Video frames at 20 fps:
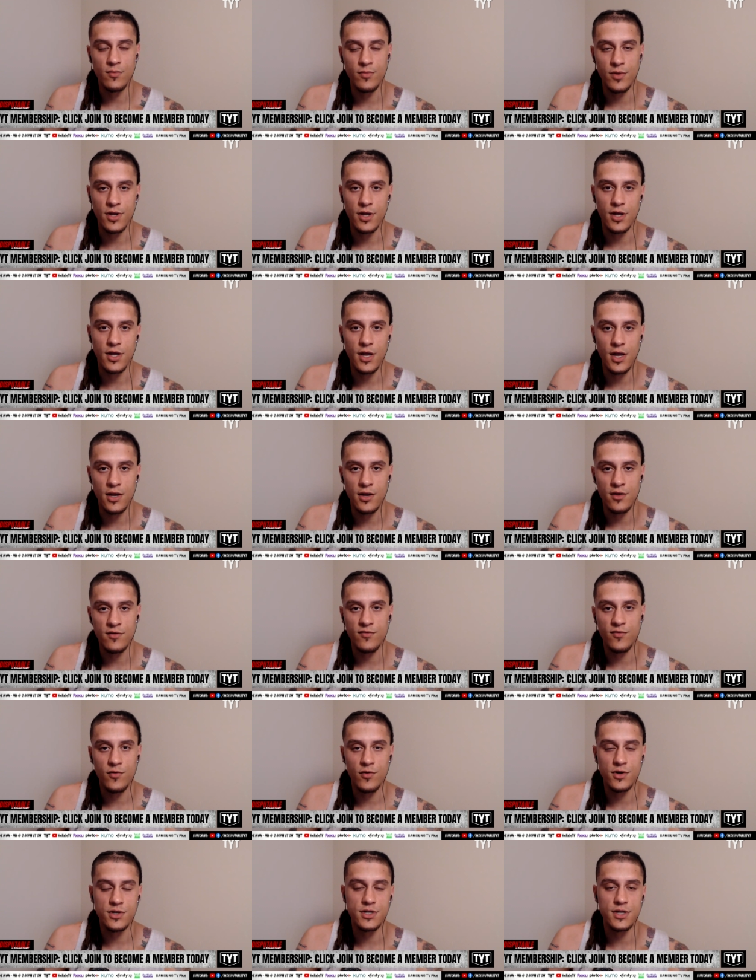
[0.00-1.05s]
But again,
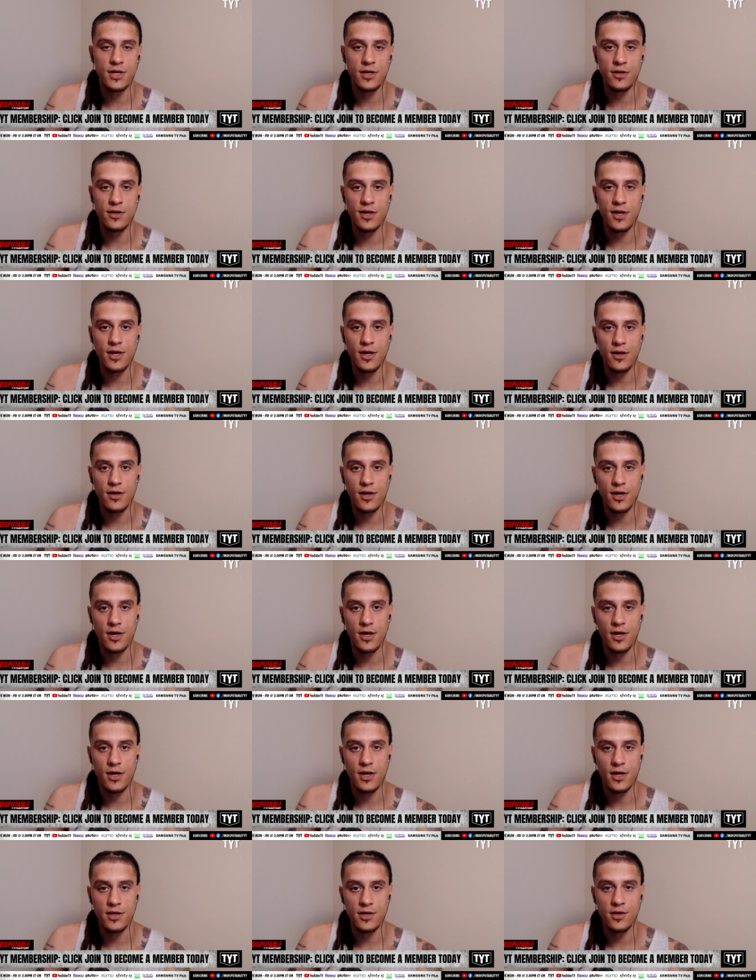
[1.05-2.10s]
unfortunately,
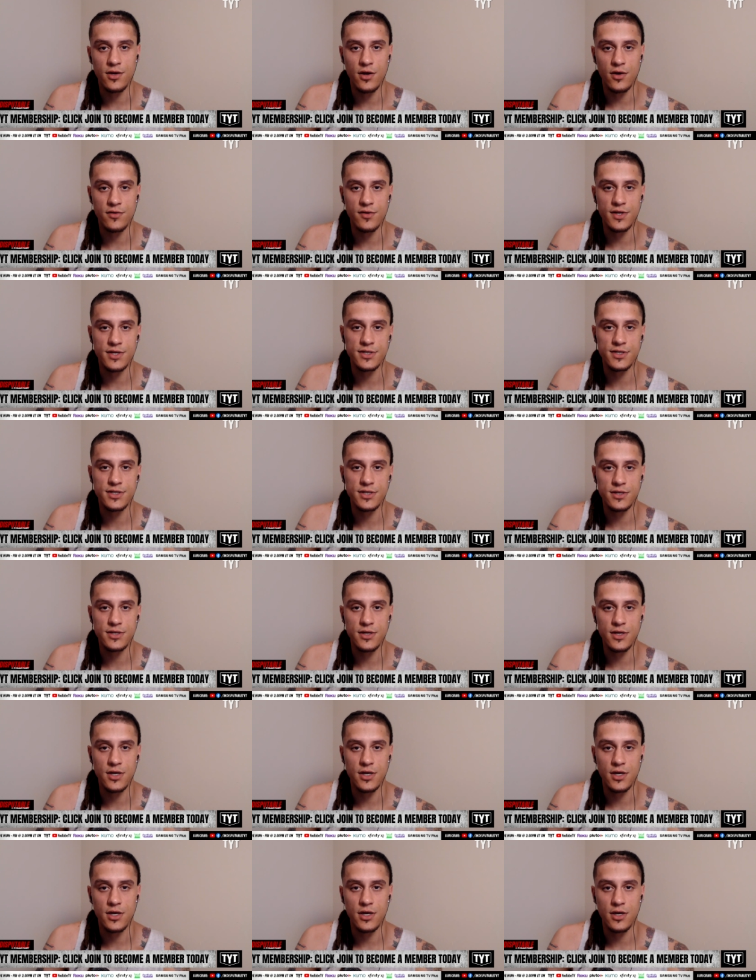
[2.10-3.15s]
uh, you know, this
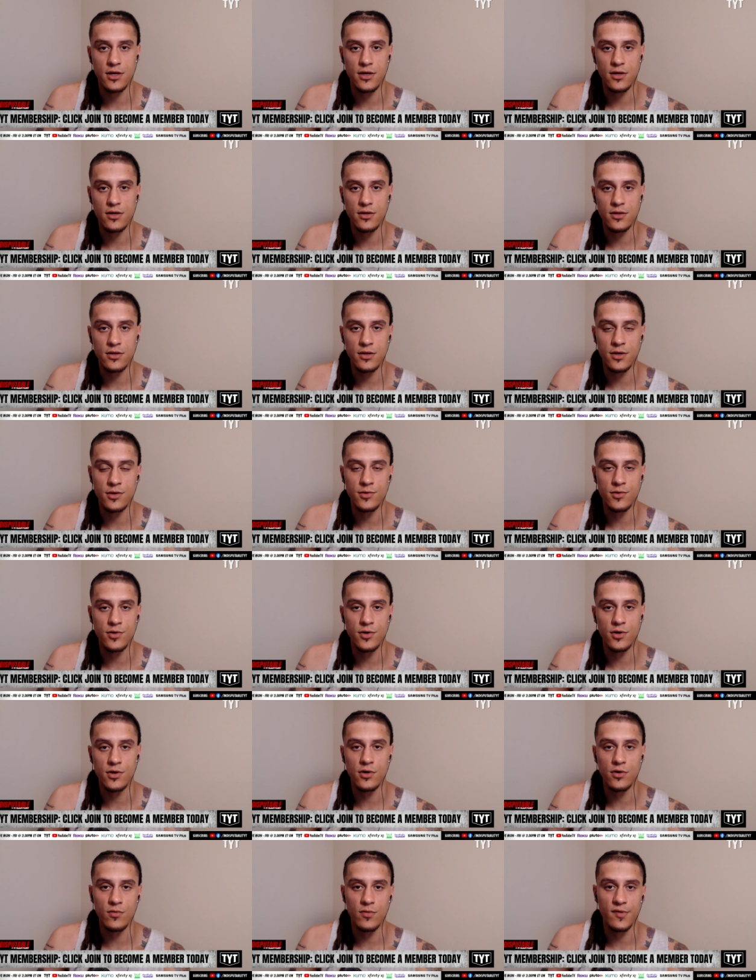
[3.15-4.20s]
uh, little
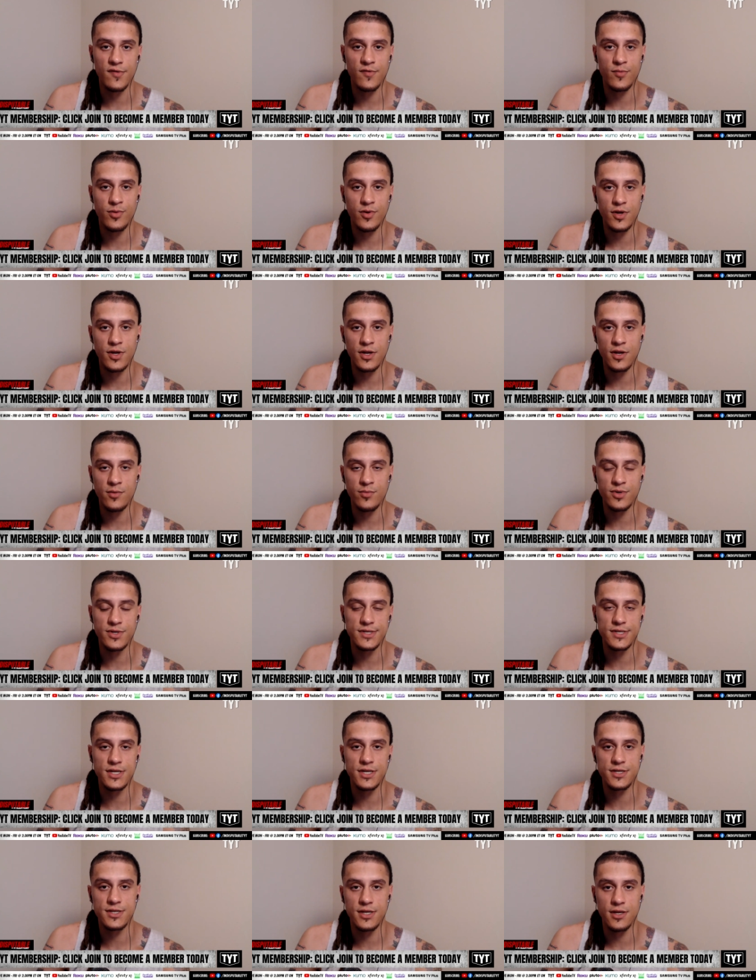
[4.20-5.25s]
girl was put in a
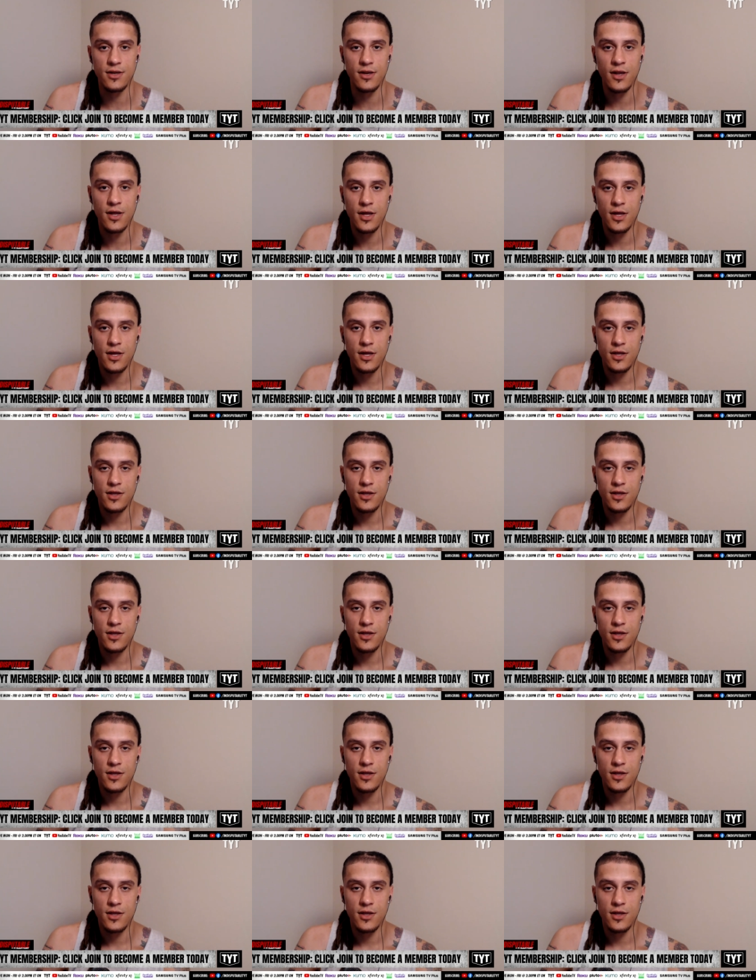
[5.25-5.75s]
position